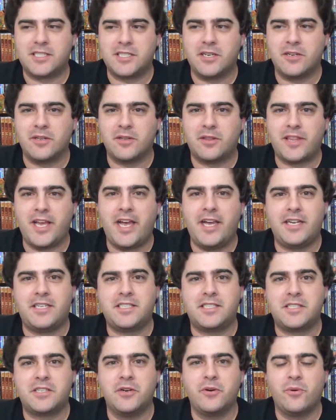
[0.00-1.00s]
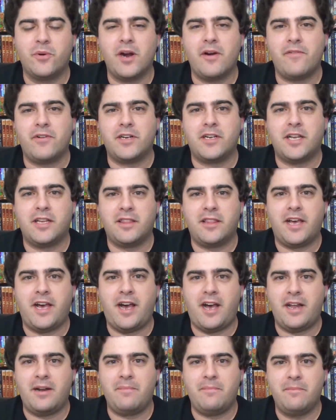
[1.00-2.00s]
so thanks to whoever did
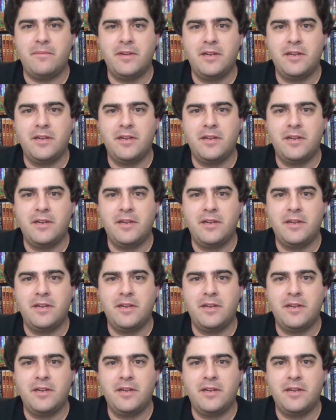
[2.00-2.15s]
that.